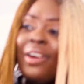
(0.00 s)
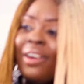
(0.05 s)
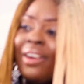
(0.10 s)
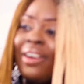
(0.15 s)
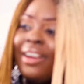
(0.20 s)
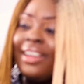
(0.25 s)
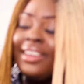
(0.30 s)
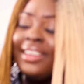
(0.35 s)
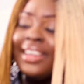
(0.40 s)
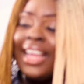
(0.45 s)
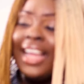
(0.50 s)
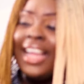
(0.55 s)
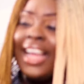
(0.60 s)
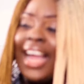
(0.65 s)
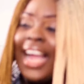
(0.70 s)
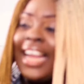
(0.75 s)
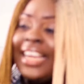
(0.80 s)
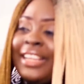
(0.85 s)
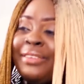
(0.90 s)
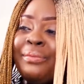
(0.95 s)
God,
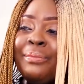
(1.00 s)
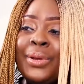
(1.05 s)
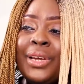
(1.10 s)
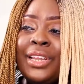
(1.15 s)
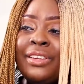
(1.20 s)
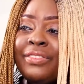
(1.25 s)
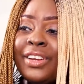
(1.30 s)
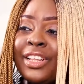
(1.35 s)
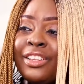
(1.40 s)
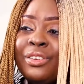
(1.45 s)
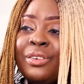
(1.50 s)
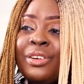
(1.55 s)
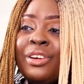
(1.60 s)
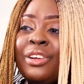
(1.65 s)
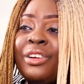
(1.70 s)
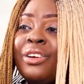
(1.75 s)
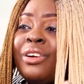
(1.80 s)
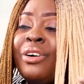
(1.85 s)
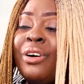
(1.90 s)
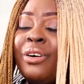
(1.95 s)
I didn't believe that you're
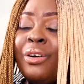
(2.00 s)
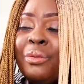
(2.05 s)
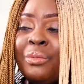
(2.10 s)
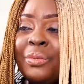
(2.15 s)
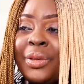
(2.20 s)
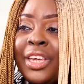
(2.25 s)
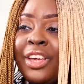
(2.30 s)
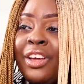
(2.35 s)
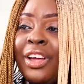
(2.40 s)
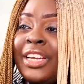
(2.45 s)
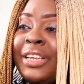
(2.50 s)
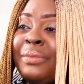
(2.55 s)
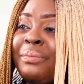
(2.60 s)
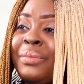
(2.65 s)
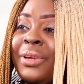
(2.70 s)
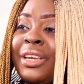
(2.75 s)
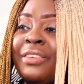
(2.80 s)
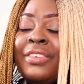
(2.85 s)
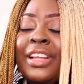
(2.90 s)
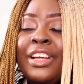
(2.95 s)
going to call me. I
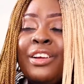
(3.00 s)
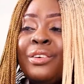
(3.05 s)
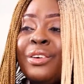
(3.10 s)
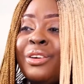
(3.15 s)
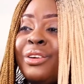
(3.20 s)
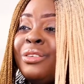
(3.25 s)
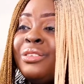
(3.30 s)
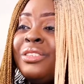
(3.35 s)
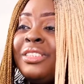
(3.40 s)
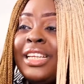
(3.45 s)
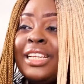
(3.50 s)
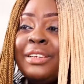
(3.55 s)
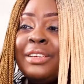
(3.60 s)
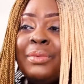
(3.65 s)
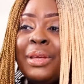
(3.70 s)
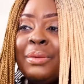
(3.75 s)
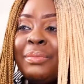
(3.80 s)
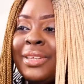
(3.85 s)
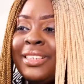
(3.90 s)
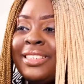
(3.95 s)
didn't believe that you're going to
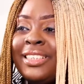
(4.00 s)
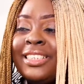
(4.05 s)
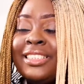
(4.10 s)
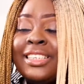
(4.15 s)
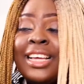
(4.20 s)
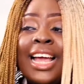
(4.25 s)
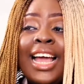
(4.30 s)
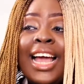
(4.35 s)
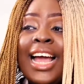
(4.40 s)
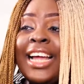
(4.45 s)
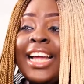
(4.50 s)
send me a message.